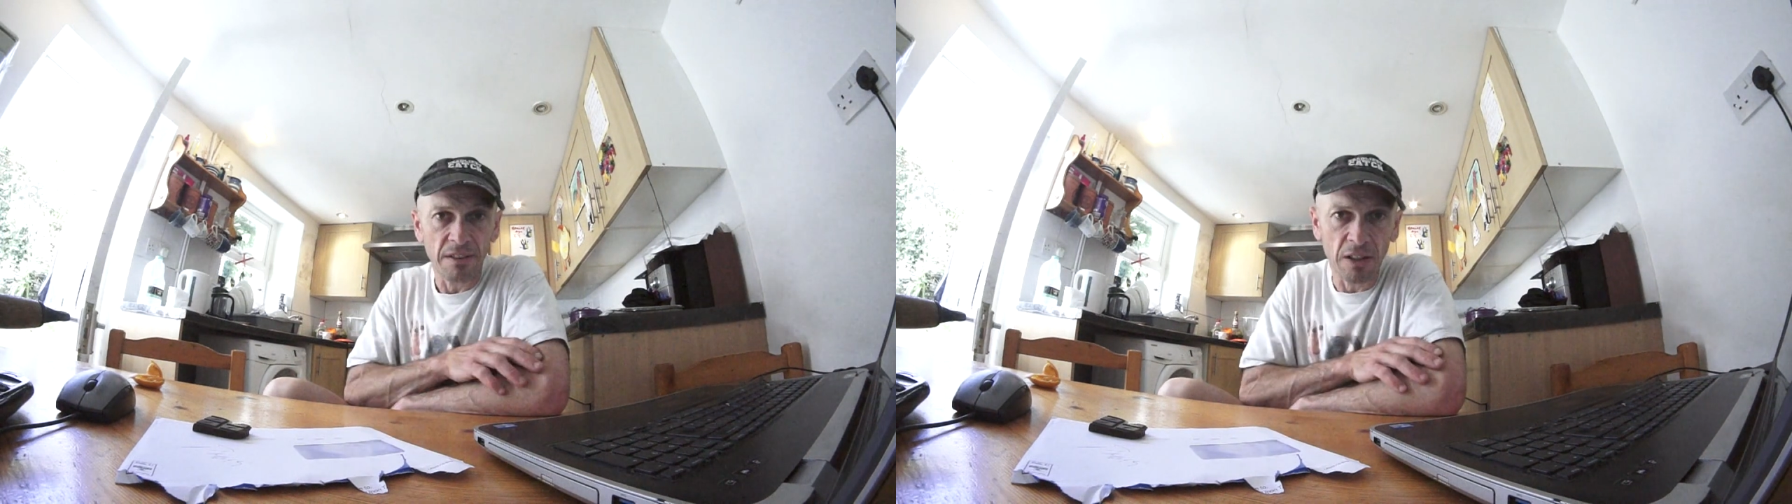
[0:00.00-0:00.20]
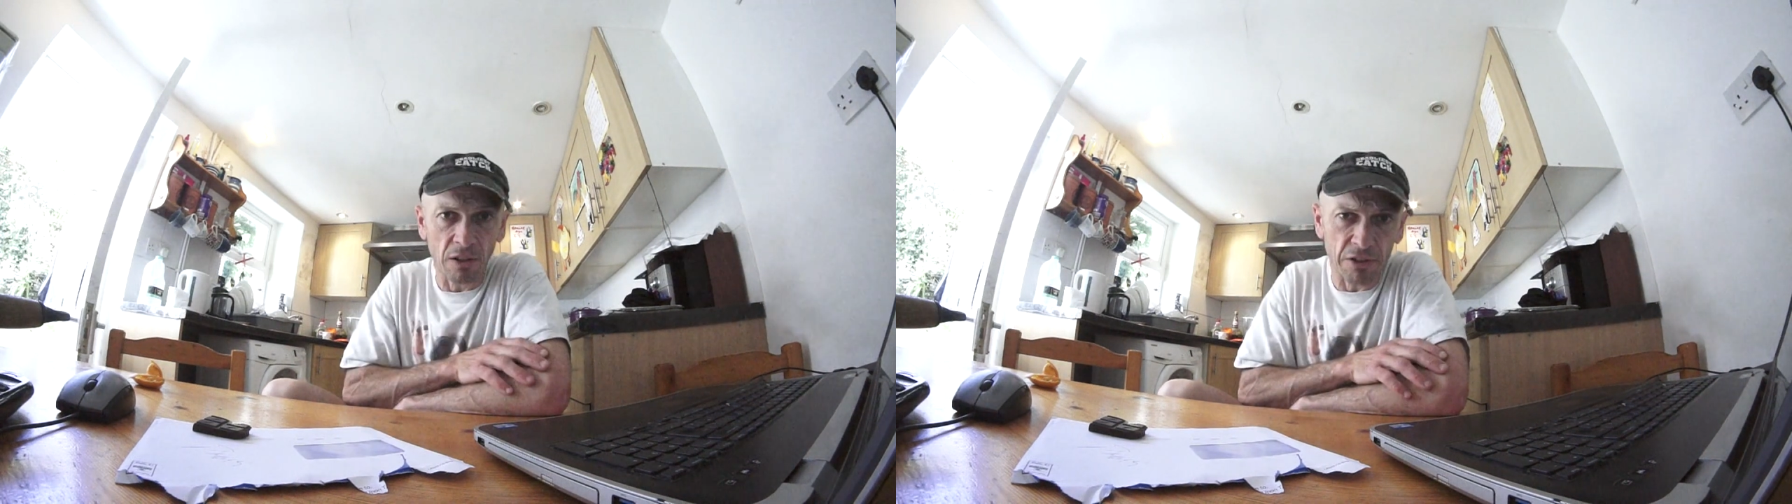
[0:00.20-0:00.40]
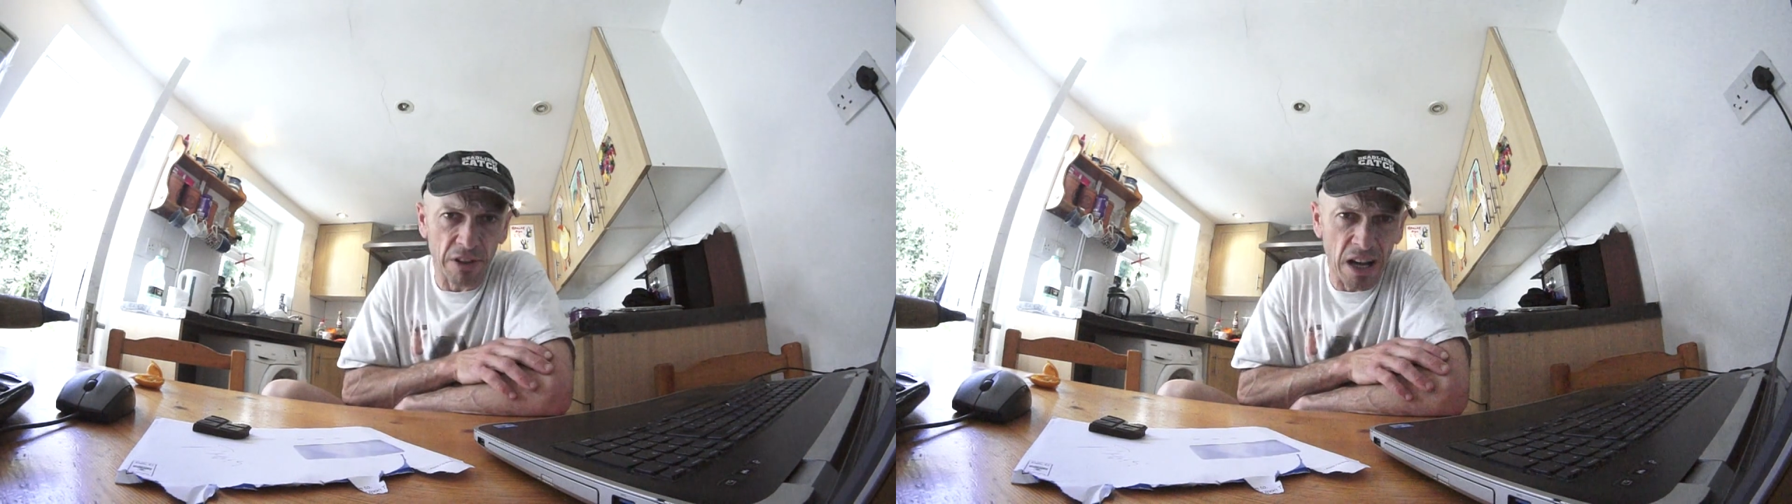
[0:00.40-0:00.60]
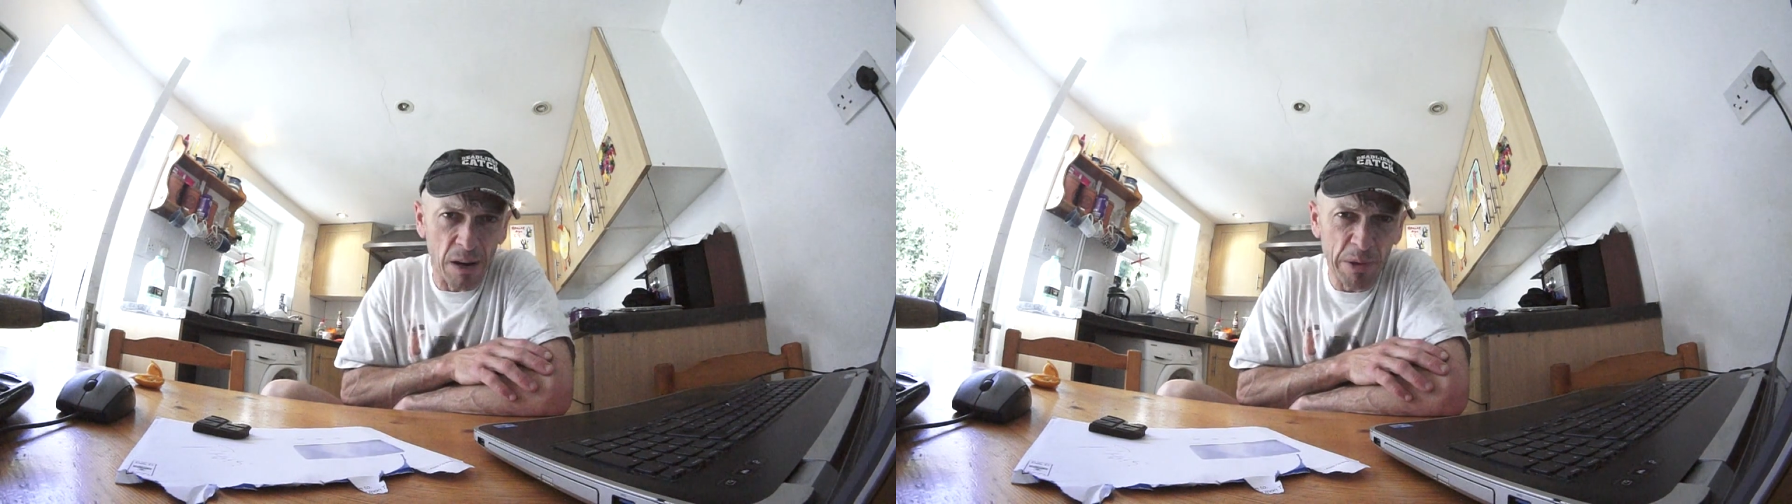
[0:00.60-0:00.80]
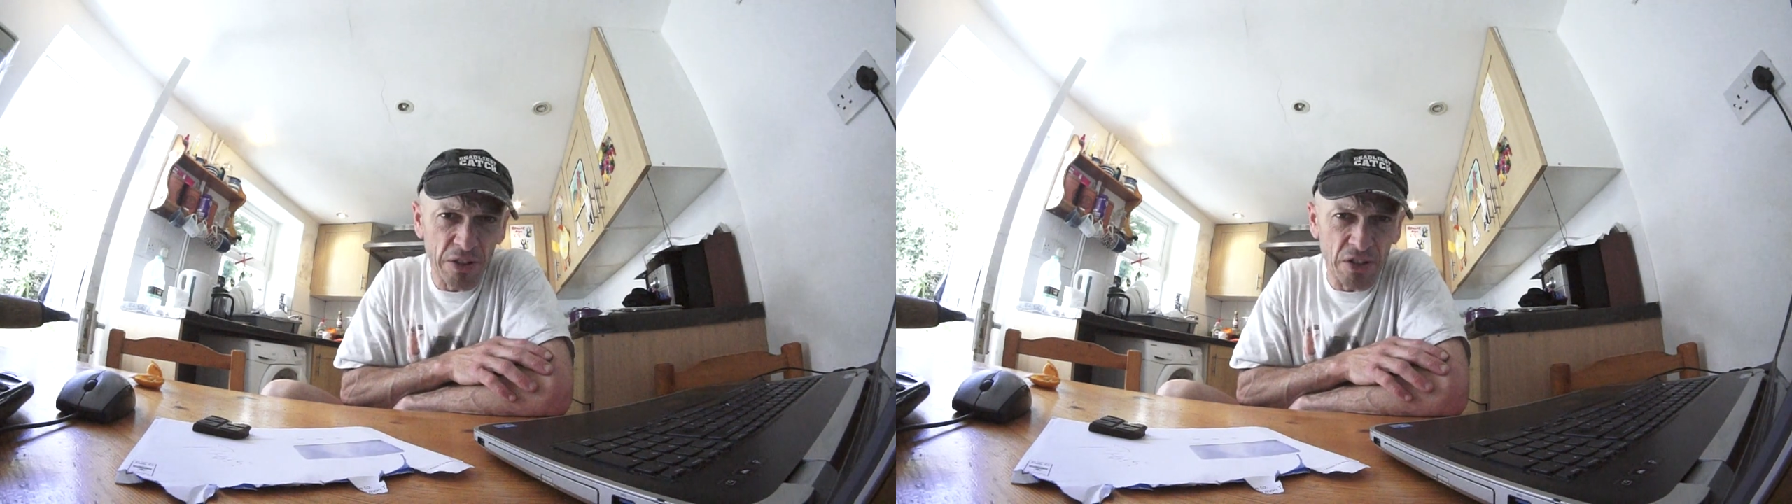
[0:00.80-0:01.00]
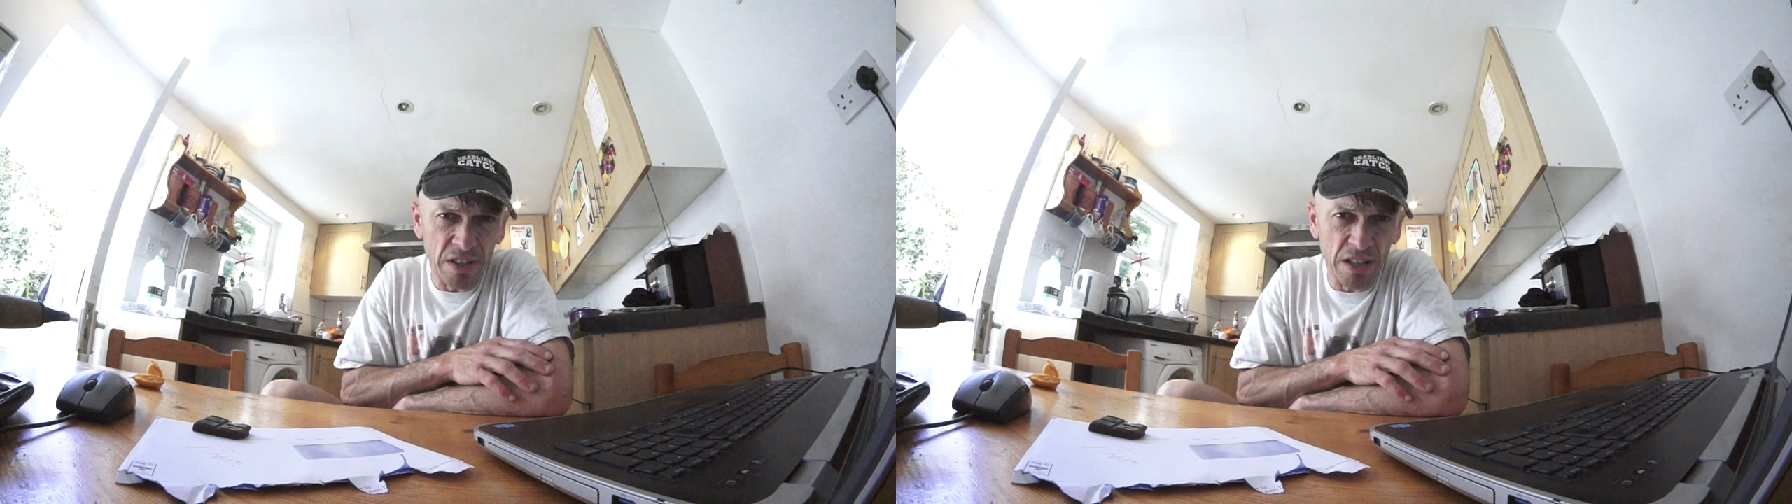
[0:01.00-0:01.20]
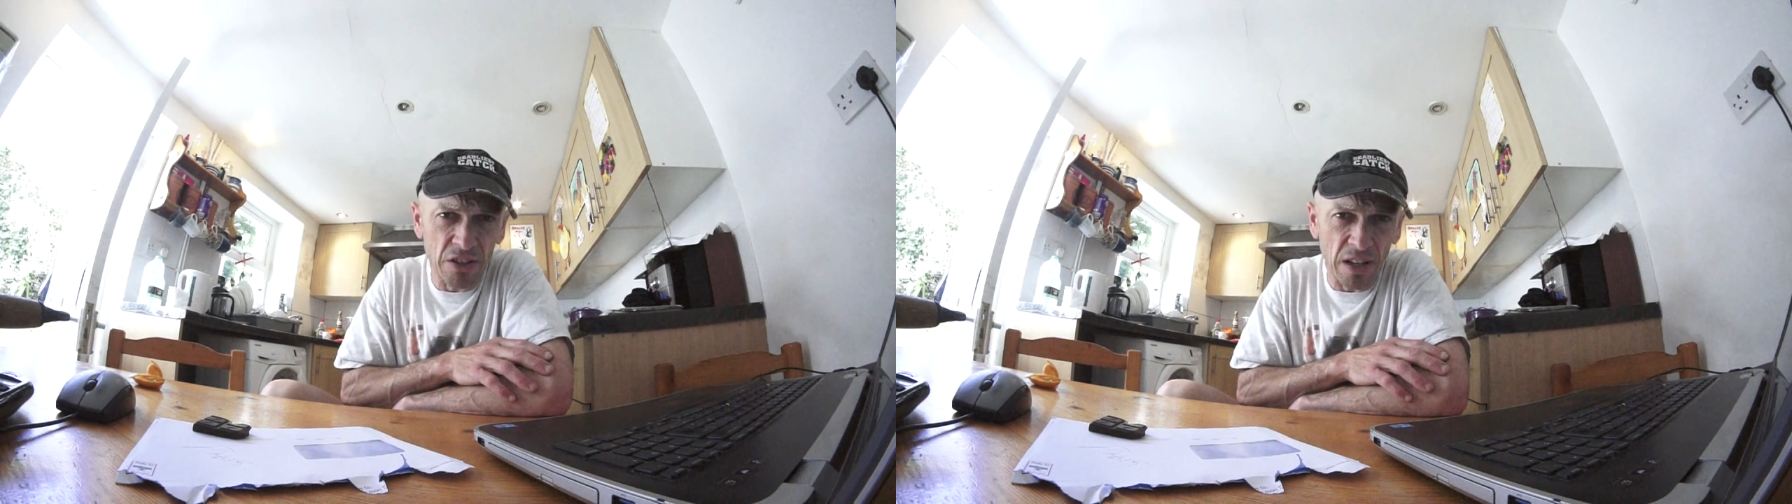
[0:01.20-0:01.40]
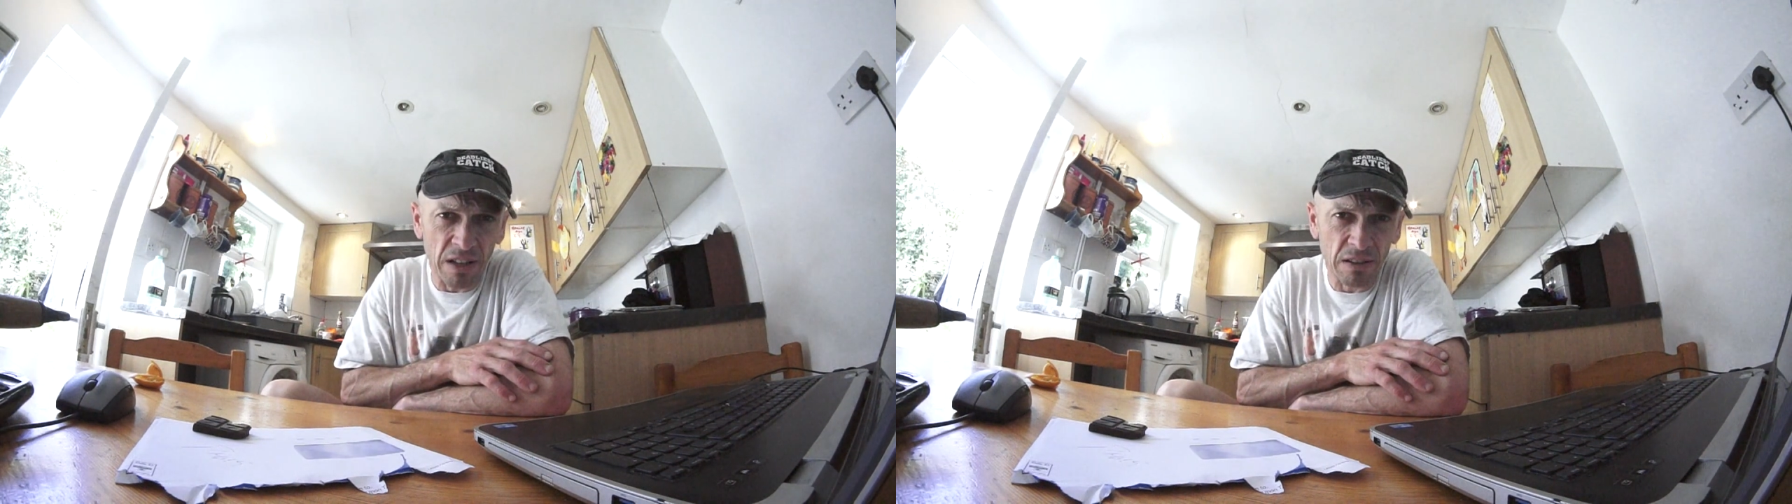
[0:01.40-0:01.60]
they're not very happy as a D
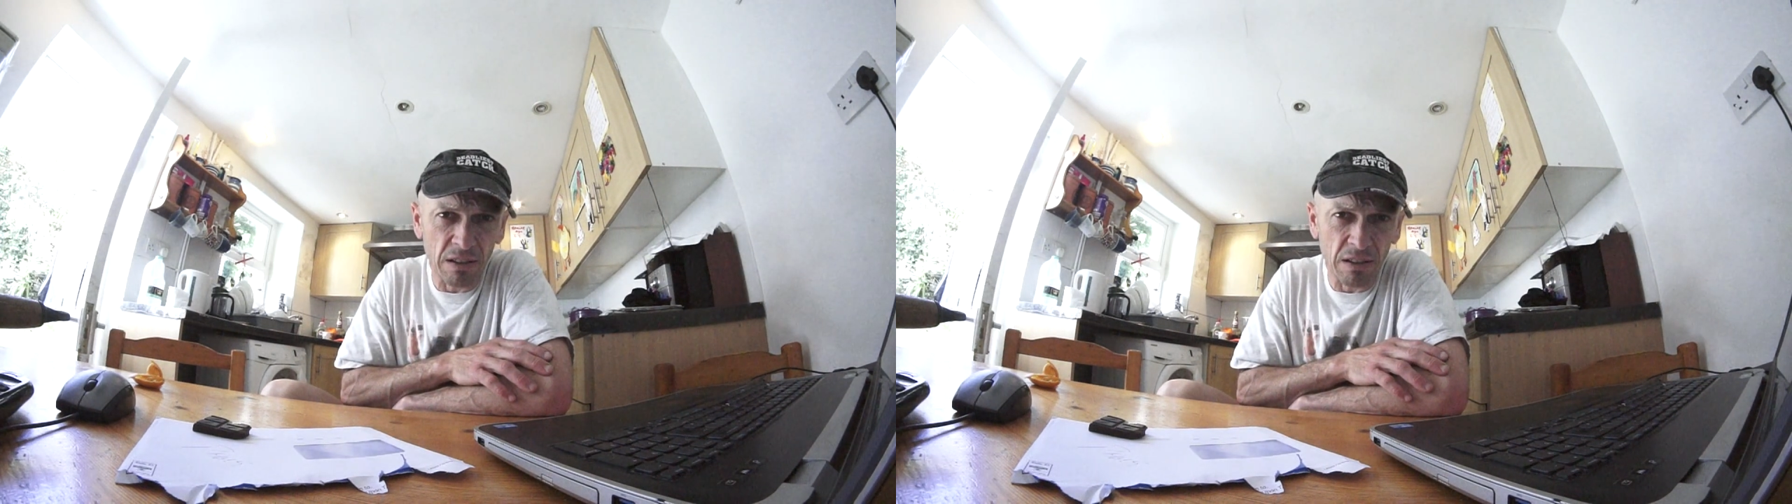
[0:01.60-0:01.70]
J.